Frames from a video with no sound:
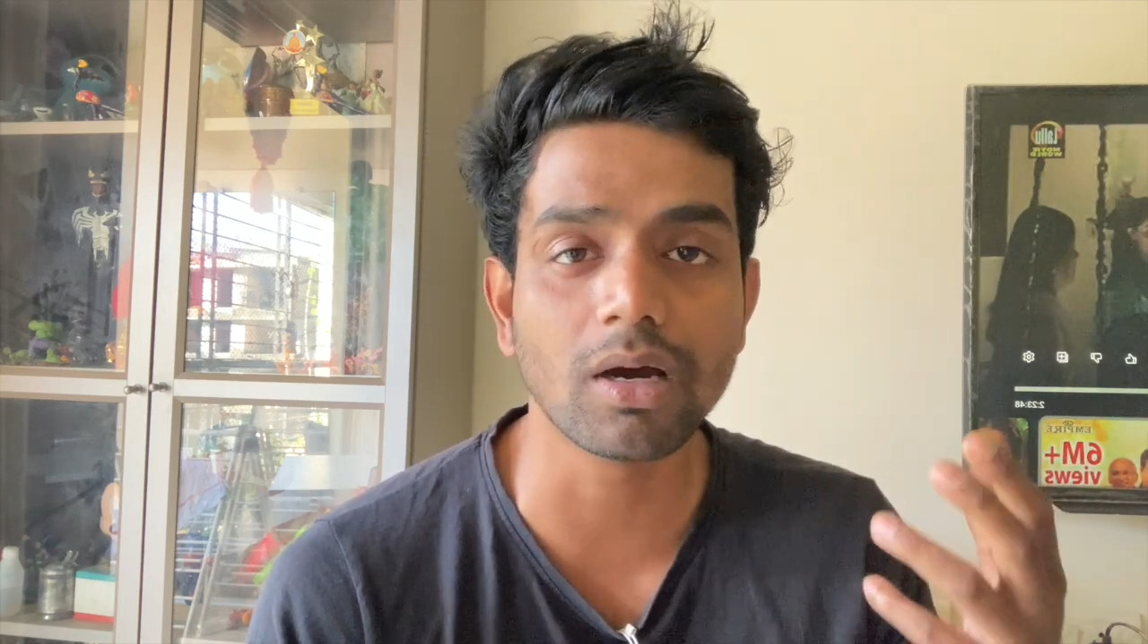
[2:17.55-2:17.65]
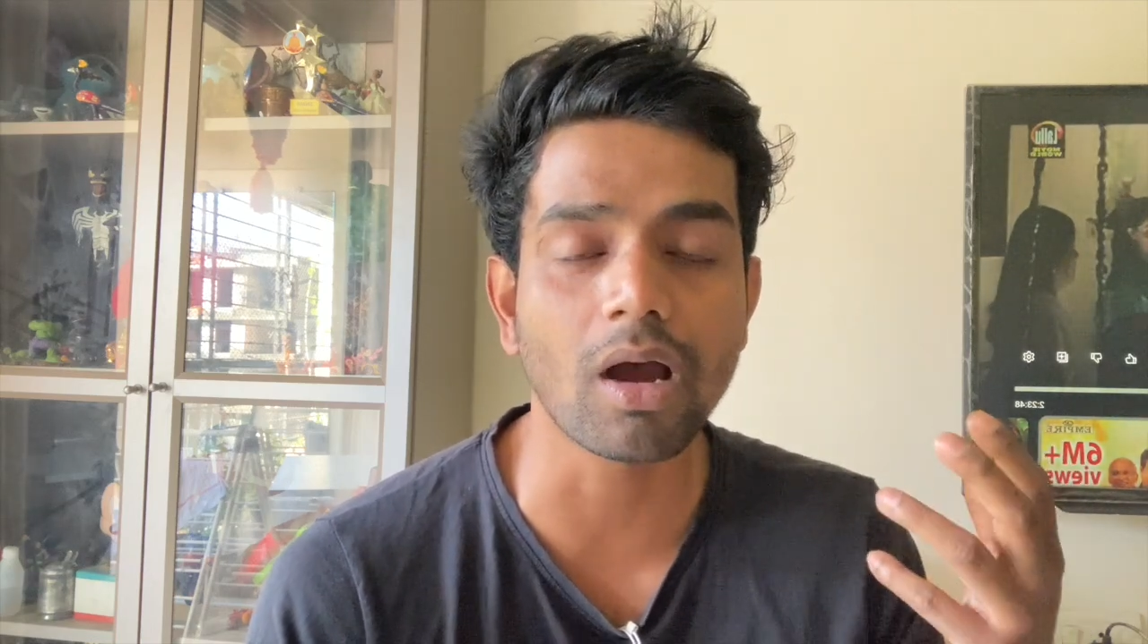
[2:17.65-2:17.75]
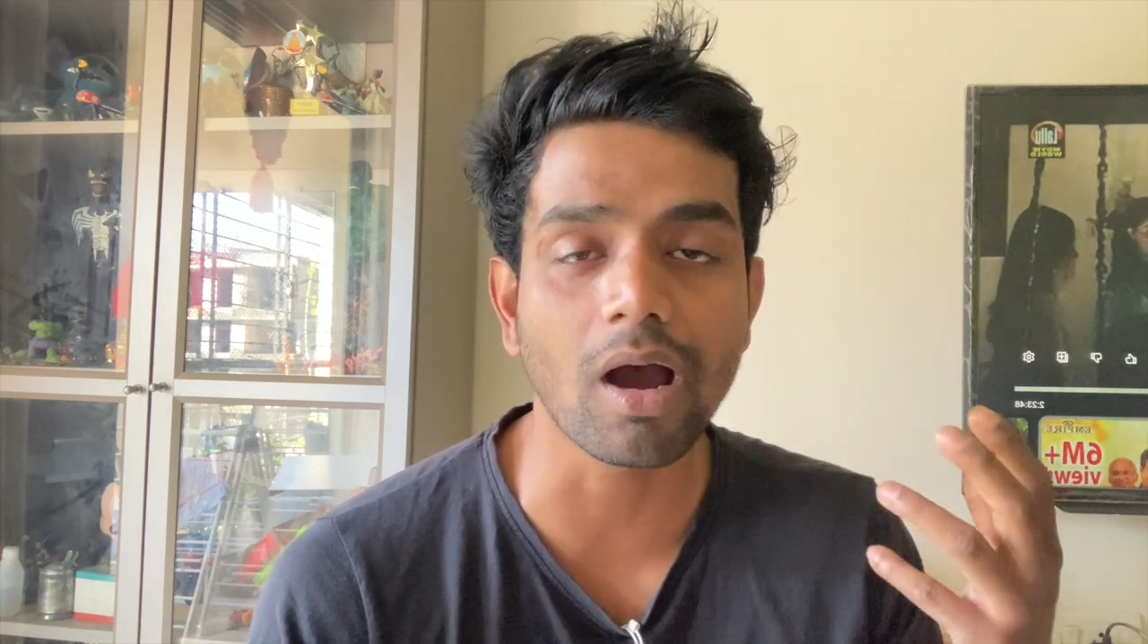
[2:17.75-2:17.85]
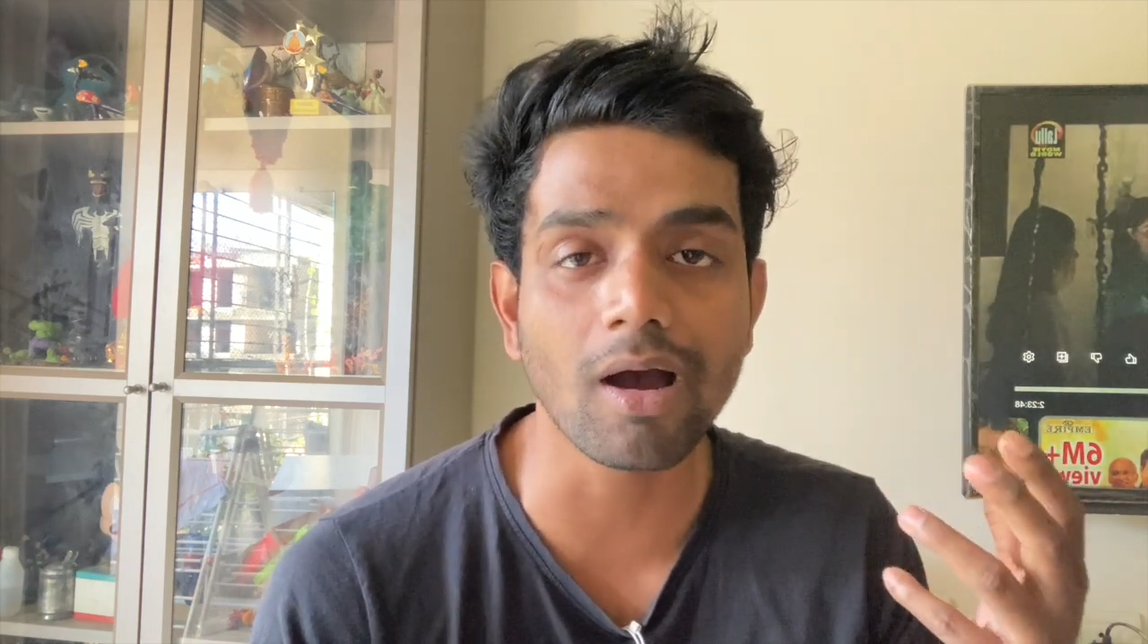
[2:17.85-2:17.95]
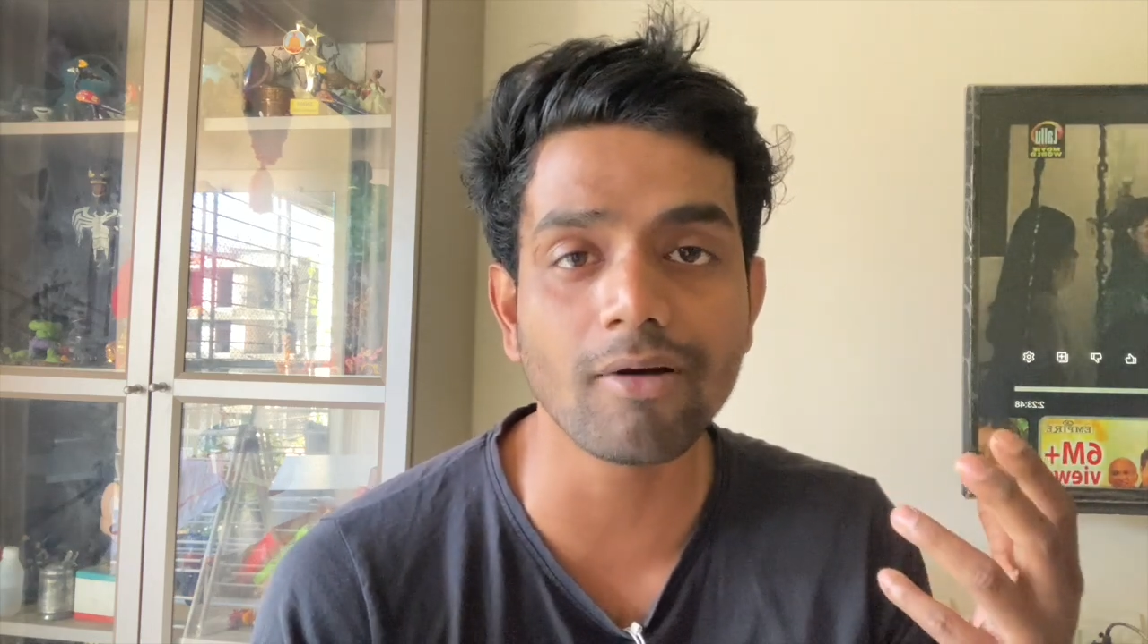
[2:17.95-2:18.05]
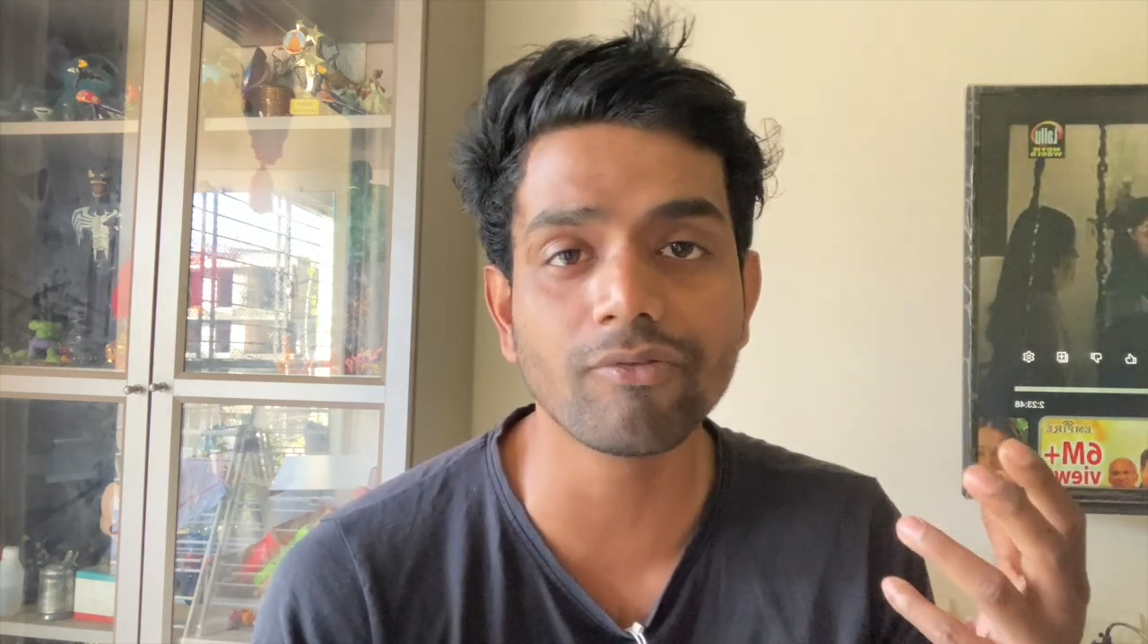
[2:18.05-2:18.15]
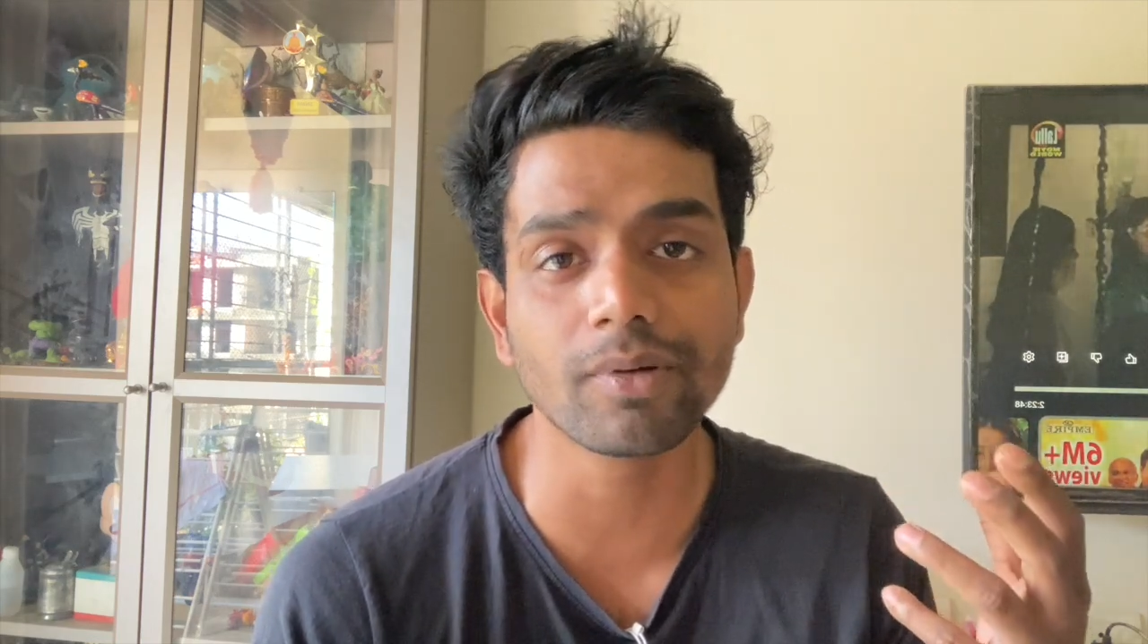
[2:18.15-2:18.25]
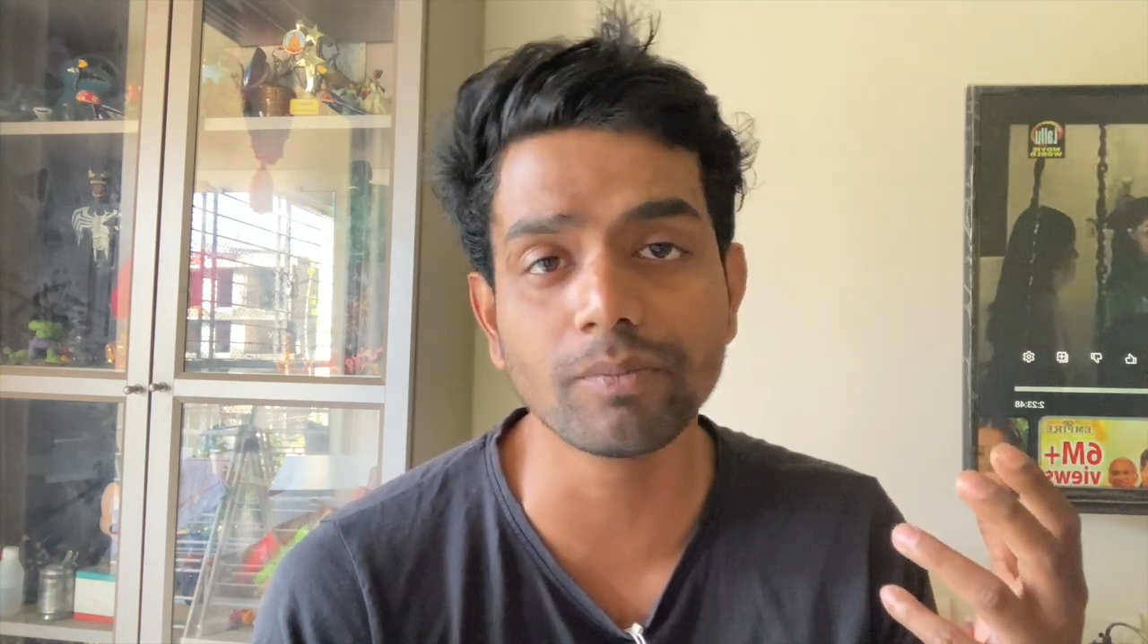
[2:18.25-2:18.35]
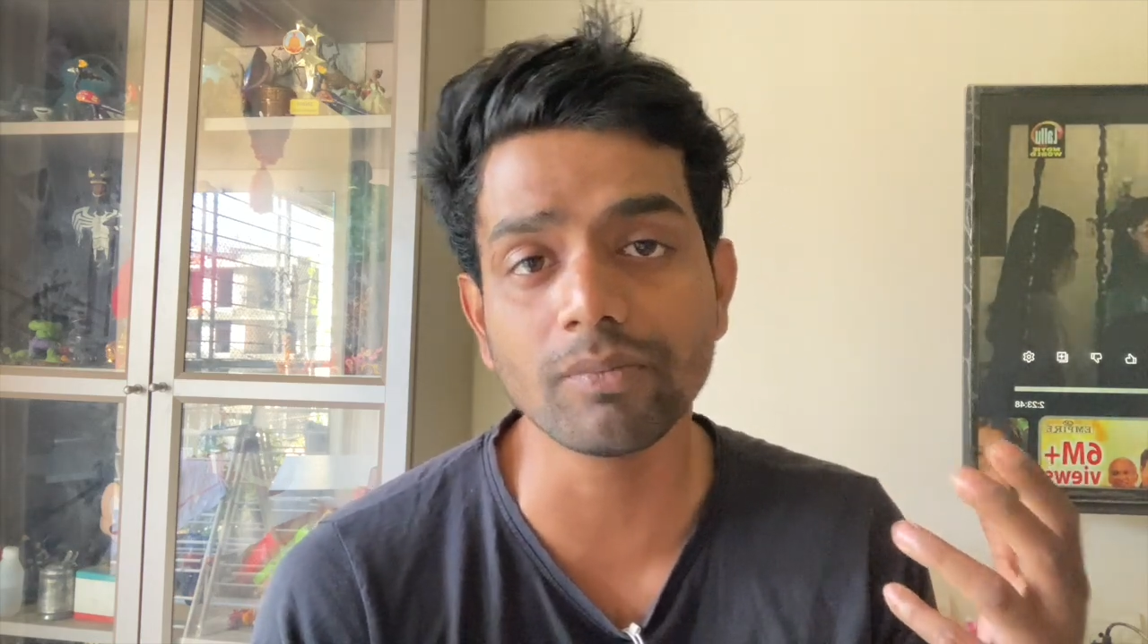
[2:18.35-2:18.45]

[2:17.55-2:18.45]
are from